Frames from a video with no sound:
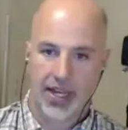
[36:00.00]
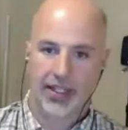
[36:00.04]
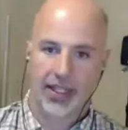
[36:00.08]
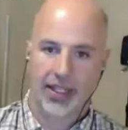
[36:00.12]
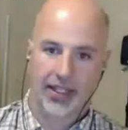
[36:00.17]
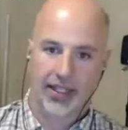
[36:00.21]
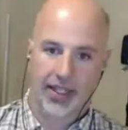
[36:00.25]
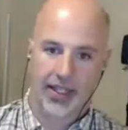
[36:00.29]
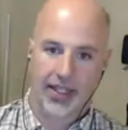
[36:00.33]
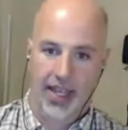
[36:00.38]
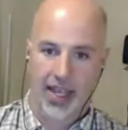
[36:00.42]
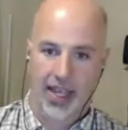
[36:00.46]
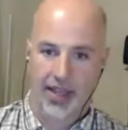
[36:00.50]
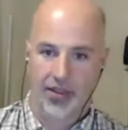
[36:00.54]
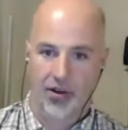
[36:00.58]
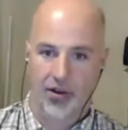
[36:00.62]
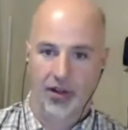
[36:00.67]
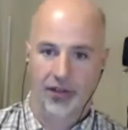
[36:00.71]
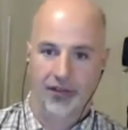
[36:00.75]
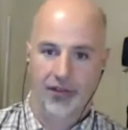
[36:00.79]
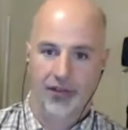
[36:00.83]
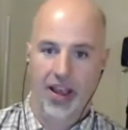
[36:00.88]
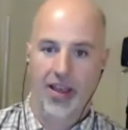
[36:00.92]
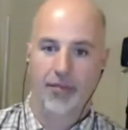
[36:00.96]
hey,
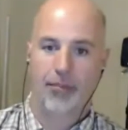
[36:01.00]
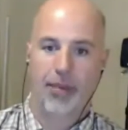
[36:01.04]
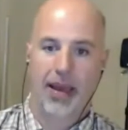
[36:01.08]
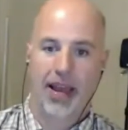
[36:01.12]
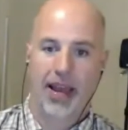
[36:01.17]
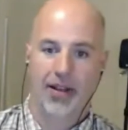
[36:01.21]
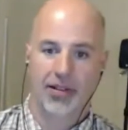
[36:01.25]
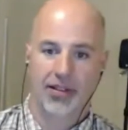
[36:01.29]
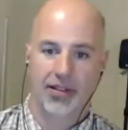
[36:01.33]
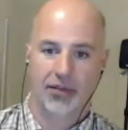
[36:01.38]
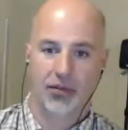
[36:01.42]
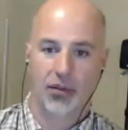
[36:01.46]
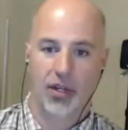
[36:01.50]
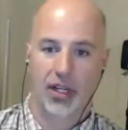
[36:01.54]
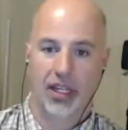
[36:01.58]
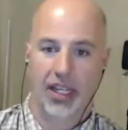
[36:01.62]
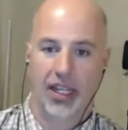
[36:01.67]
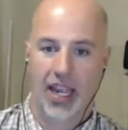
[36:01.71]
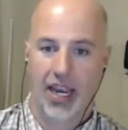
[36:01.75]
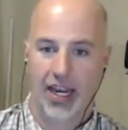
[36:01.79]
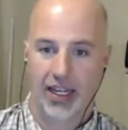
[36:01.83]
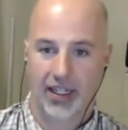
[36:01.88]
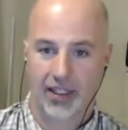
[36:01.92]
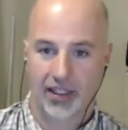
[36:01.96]
35 pounds of
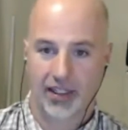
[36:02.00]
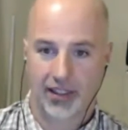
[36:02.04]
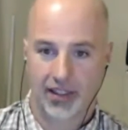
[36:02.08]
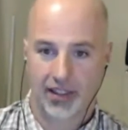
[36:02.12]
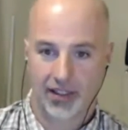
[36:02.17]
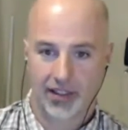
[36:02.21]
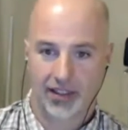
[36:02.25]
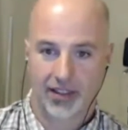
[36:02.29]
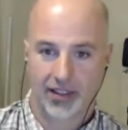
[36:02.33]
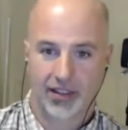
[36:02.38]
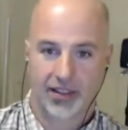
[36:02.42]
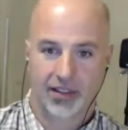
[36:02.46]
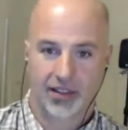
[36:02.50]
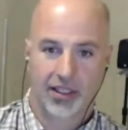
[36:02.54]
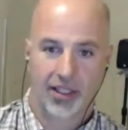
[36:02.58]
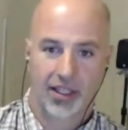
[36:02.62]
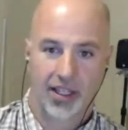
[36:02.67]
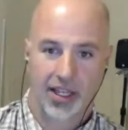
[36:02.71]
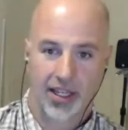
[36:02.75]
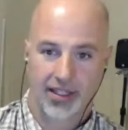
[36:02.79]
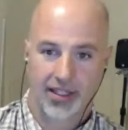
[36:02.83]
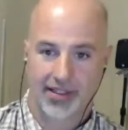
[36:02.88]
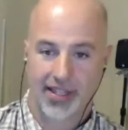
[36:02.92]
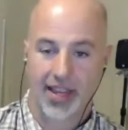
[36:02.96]
regain
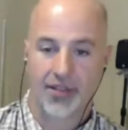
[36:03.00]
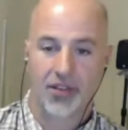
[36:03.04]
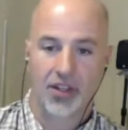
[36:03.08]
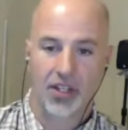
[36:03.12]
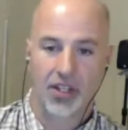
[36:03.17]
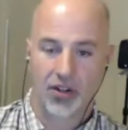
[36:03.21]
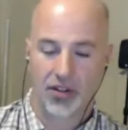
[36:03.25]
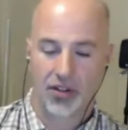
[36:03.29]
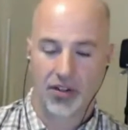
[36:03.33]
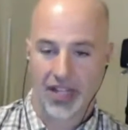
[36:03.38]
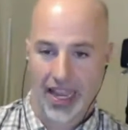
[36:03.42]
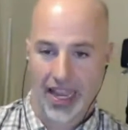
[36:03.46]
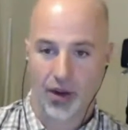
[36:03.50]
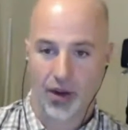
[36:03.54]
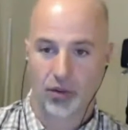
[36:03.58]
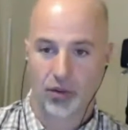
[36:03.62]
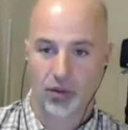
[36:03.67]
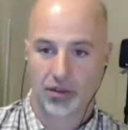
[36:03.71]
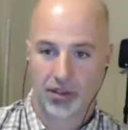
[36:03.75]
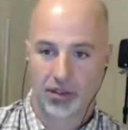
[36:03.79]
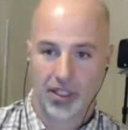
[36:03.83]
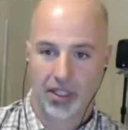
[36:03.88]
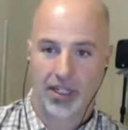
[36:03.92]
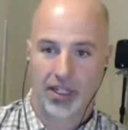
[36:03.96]
at 7 years out.
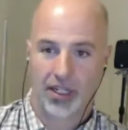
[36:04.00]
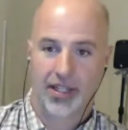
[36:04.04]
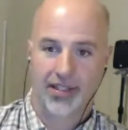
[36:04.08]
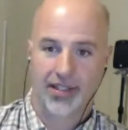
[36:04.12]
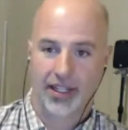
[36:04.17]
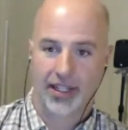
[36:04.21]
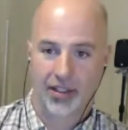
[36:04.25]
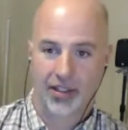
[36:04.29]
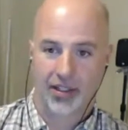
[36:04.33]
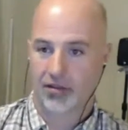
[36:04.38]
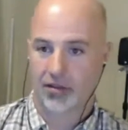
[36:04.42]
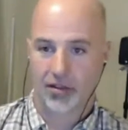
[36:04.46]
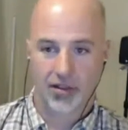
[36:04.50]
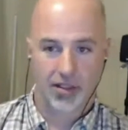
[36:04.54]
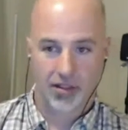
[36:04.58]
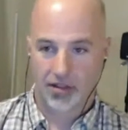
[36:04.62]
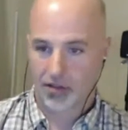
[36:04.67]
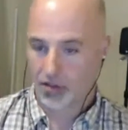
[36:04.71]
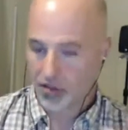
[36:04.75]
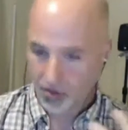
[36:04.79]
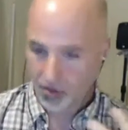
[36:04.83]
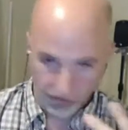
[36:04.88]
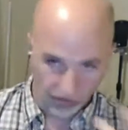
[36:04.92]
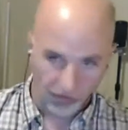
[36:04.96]
And he's like
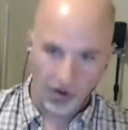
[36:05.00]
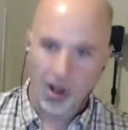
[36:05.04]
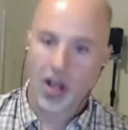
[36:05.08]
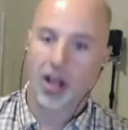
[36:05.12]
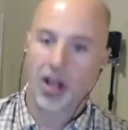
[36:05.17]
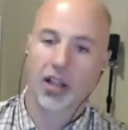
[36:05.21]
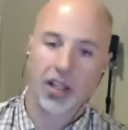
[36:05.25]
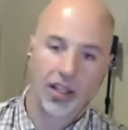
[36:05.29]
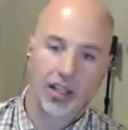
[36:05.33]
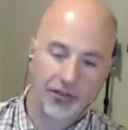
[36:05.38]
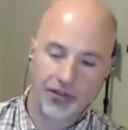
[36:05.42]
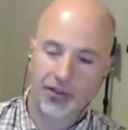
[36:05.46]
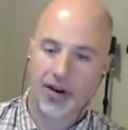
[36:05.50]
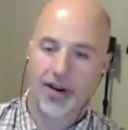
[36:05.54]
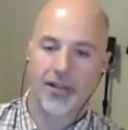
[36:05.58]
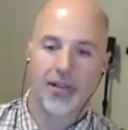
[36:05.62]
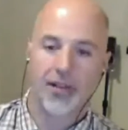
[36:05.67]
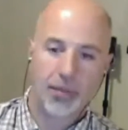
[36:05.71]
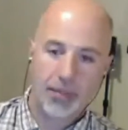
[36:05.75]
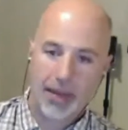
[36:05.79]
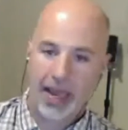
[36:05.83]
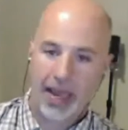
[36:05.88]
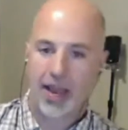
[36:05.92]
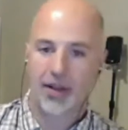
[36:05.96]
struggling for every
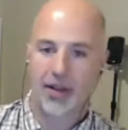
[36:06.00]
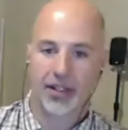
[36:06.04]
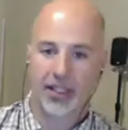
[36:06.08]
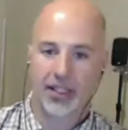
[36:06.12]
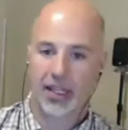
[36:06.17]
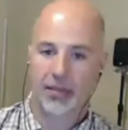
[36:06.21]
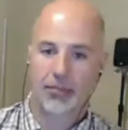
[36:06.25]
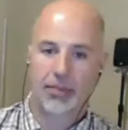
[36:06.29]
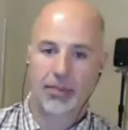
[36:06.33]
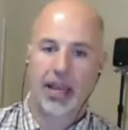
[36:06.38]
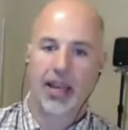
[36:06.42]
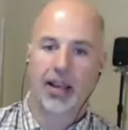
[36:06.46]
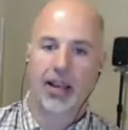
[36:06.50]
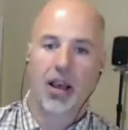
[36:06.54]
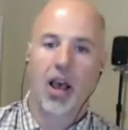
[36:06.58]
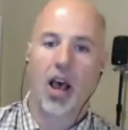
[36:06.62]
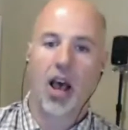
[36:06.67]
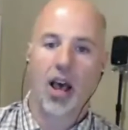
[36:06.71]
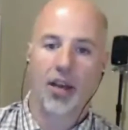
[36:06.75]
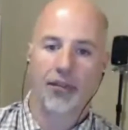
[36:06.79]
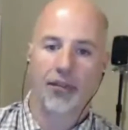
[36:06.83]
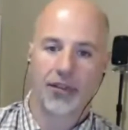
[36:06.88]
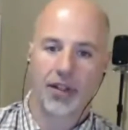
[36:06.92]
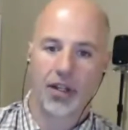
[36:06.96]
pound to get it back
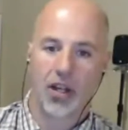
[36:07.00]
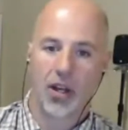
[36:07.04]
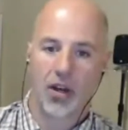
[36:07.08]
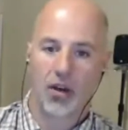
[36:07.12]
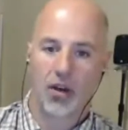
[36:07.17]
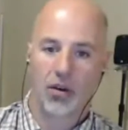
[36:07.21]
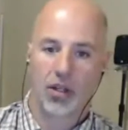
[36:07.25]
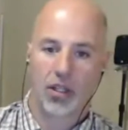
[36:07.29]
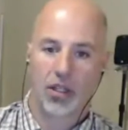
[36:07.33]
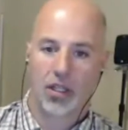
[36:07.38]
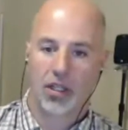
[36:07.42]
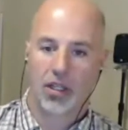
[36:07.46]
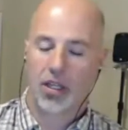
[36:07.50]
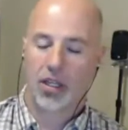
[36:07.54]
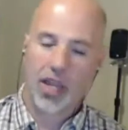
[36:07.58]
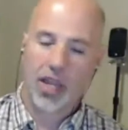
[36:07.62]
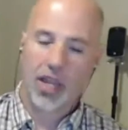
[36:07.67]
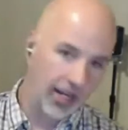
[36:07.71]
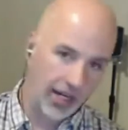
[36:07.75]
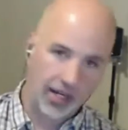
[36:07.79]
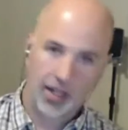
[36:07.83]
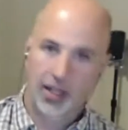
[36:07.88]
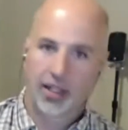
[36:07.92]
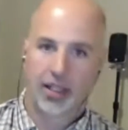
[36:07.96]
off,
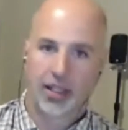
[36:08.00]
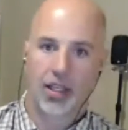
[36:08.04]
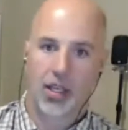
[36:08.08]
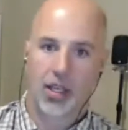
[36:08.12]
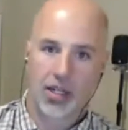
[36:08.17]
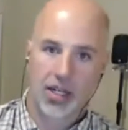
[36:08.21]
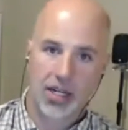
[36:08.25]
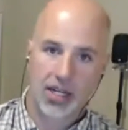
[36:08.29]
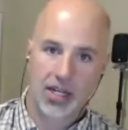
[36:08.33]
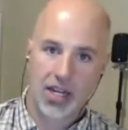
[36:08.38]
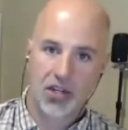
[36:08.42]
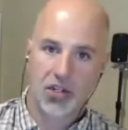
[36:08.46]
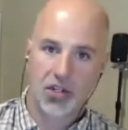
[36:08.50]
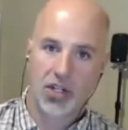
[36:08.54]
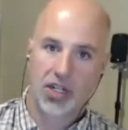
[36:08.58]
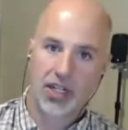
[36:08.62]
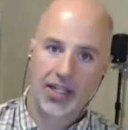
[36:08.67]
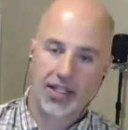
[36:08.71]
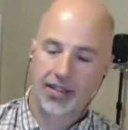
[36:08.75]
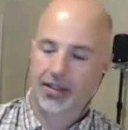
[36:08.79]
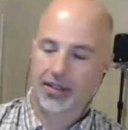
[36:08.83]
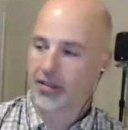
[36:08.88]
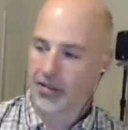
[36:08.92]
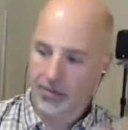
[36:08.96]
and in addition,
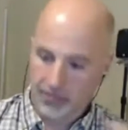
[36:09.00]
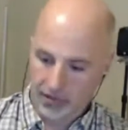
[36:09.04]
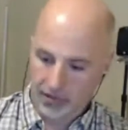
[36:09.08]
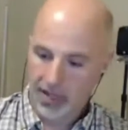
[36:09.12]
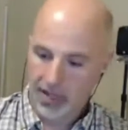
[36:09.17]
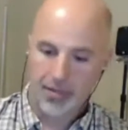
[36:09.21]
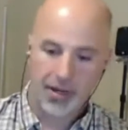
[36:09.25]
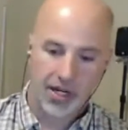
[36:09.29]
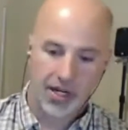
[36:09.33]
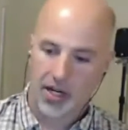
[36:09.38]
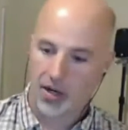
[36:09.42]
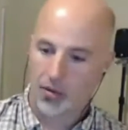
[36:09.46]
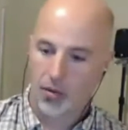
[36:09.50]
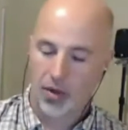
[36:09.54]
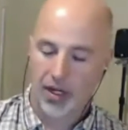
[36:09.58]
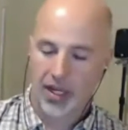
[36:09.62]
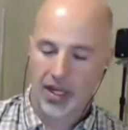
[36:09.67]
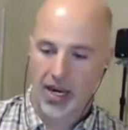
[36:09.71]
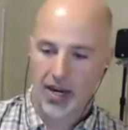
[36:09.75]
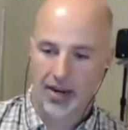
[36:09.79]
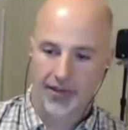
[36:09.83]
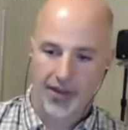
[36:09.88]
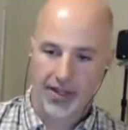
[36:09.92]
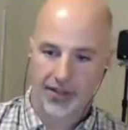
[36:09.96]
he's limited on what
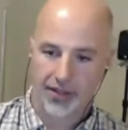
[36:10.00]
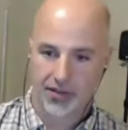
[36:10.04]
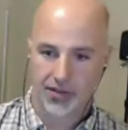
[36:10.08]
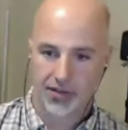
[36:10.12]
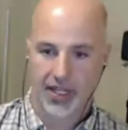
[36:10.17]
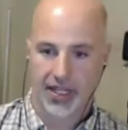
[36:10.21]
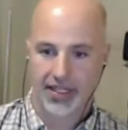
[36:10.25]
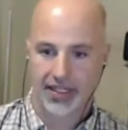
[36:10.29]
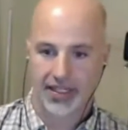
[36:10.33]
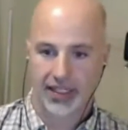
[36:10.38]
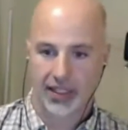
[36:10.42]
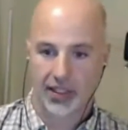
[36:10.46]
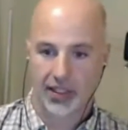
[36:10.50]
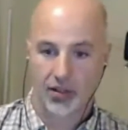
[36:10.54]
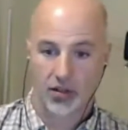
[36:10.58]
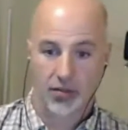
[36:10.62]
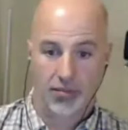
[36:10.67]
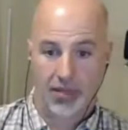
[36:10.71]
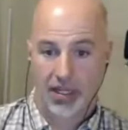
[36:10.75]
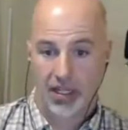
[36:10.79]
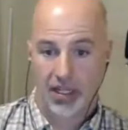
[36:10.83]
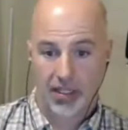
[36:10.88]
kind of exercise he can do. I mean,